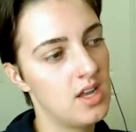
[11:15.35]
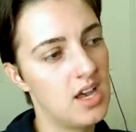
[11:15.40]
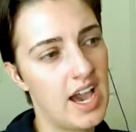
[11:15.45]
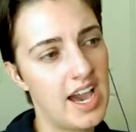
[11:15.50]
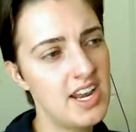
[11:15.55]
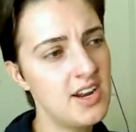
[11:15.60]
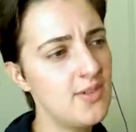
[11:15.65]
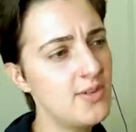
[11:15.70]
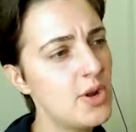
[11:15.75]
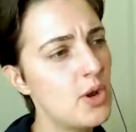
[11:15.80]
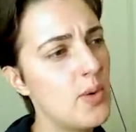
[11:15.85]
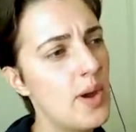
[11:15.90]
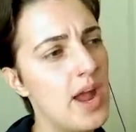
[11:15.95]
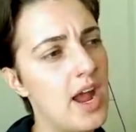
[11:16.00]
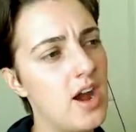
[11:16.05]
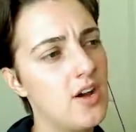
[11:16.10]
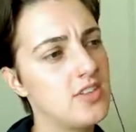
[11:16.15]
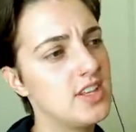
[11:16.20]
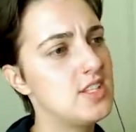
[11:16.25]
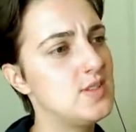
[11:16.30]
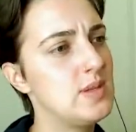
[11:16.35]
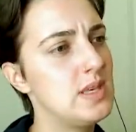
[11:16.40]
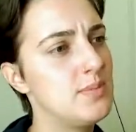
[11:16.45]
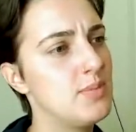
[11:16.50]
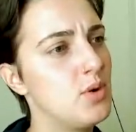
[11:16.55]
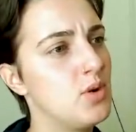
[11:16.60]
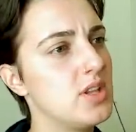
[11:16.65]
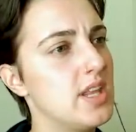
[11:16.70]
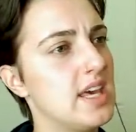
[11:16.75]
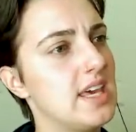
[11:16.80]
I don't know how these
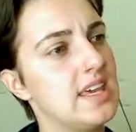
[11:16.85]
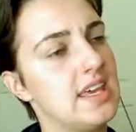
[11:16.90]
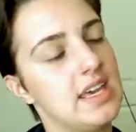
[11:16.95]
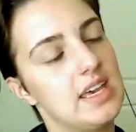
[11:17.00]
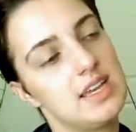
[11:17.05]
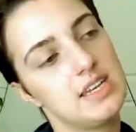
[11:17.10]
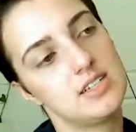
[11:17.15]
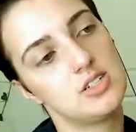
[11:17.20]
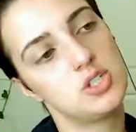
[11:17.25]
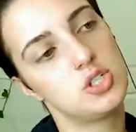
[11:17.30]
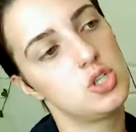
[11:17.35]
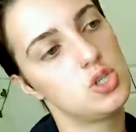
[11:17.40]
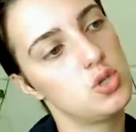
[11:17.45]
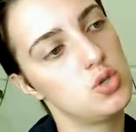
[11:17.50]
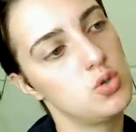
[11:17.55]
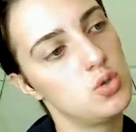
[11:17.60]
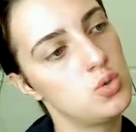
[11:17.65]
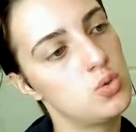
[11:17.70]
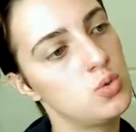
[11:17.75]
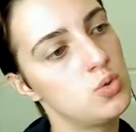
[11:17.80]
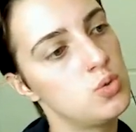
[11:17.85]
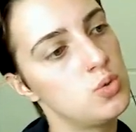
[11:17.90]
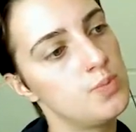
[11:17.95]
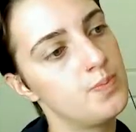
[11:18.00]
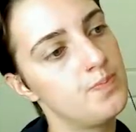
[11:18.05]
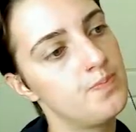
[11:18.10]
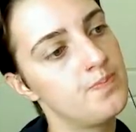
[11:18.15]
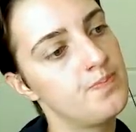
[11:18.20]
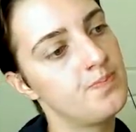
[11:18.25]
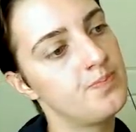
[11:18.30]
people like get to
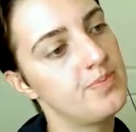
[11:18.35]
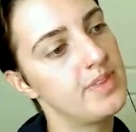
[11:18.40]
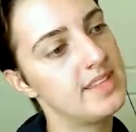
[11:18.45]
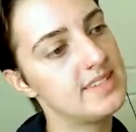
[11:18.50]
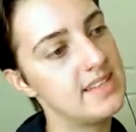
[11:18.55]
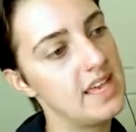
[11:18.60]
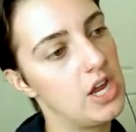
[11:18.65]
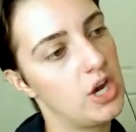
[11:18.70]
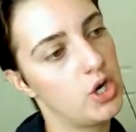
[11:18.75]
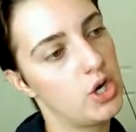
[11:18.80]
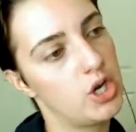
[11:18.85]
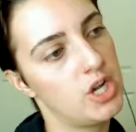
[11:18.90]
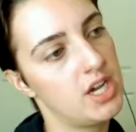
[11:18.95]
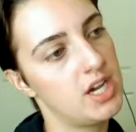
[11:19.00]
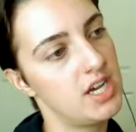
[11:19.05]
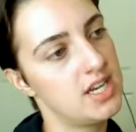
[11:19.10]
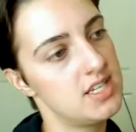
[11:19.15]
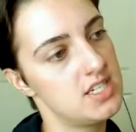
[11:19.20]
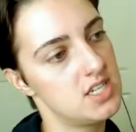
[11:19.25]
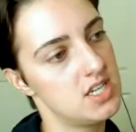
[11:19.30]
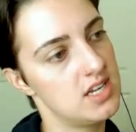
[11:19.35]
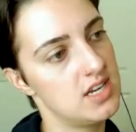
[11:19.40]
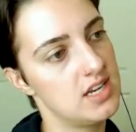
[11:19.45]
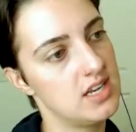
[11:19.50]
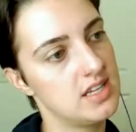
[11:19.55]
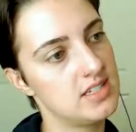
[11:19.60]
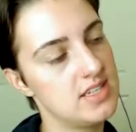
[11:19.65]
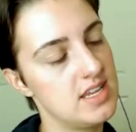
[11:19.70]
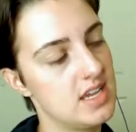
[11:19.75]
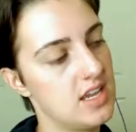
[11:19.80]
this area
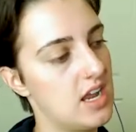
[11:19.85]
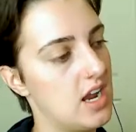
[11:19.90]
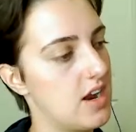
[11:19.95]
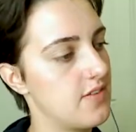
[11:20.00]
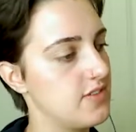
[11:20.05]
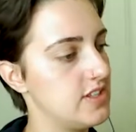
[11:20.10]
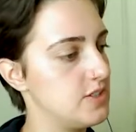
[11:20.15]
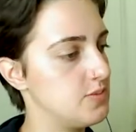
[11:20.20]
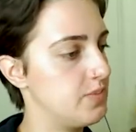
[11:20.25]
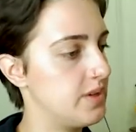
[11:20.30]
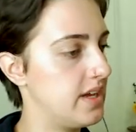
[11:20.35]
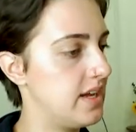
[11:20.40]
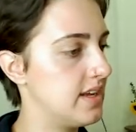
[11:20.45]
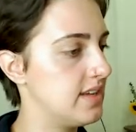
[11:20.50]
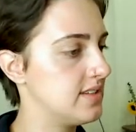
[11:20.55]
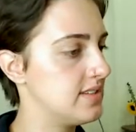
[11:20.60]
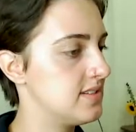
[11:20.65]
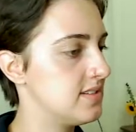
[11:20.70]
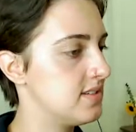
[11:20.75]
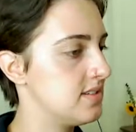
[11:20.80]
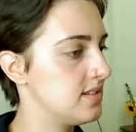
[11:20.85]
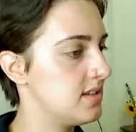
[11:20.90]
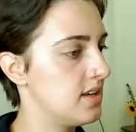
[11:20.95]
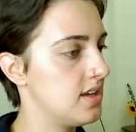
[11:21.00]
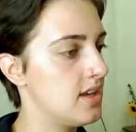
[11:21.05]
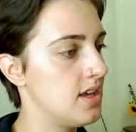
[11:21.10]
to take care of these plants.